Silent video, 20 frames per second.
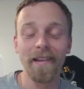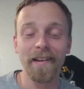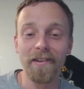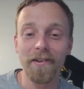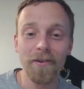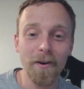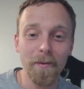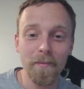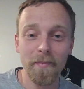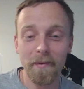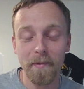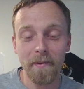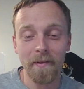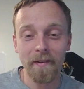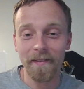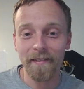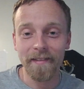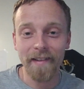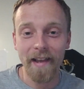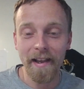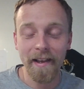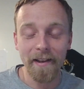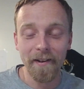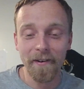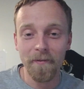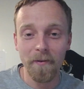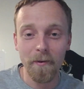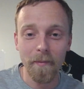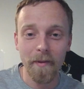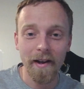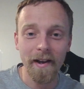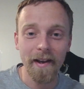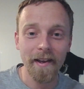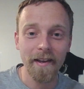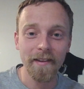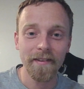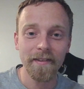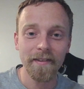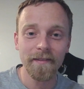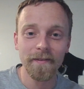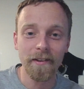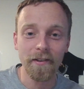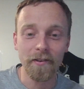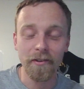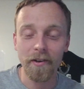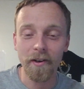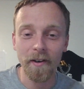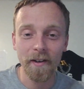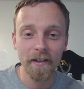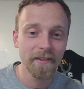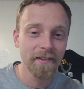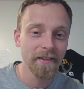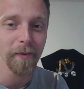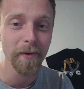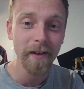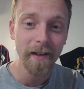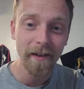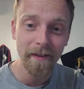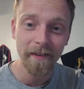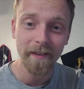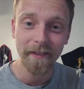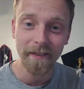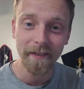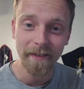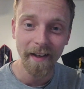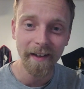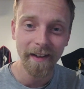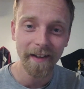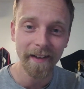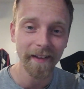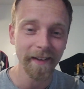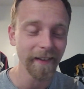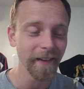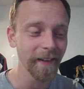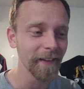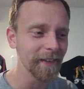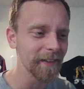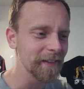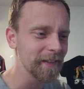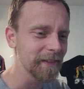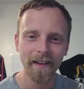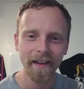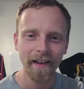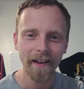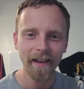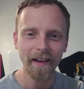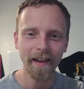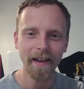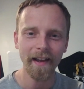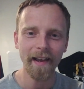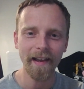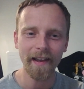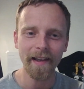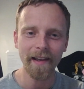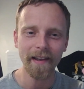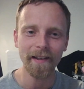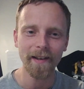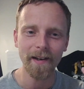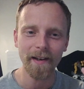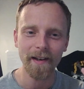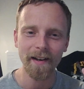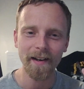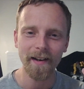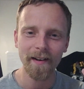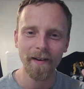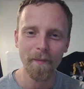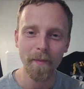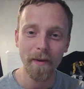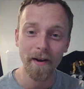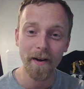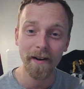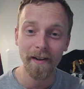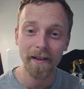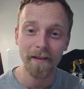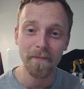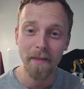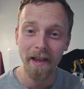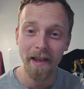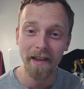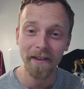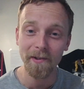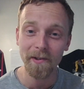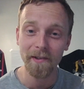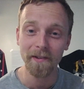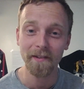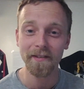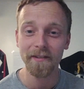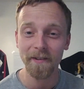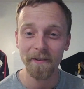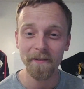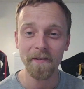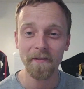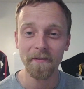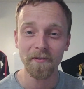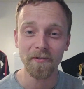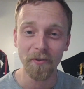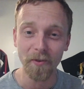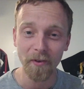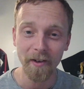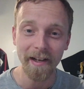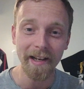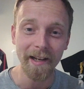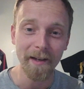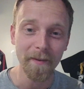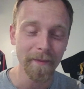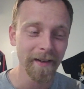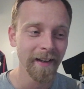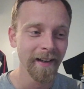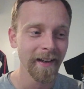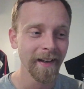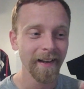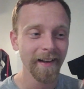Europe has been taken over by the Turks. The point of the setting is a American paleoconservative dream.